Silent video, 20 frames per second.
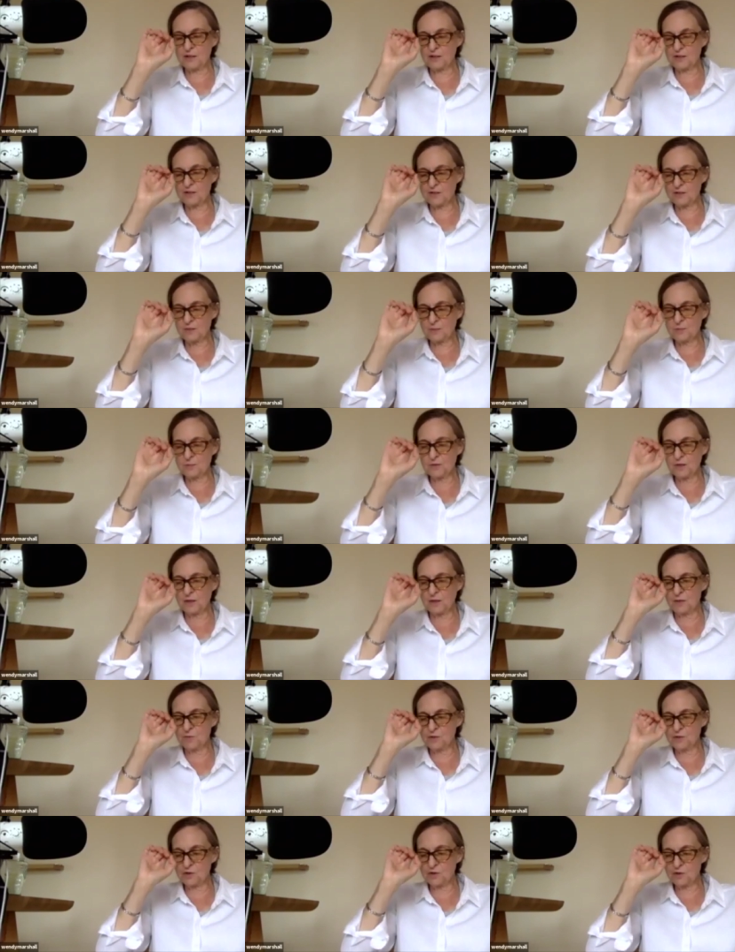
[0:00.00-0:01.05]
can
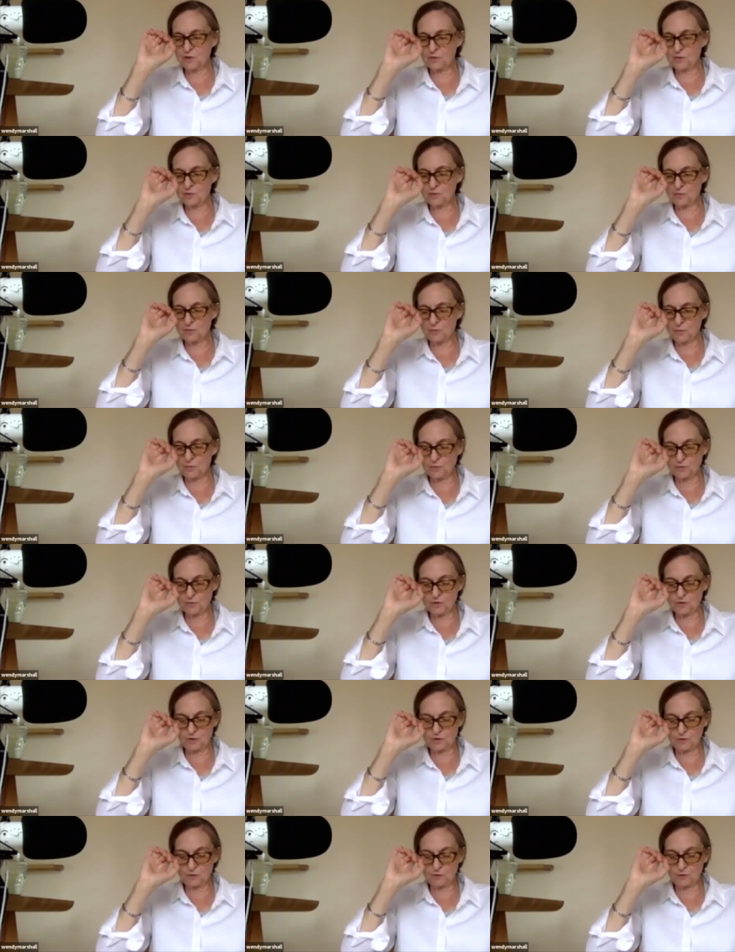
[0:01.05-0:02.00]
sometimes shoot towards you.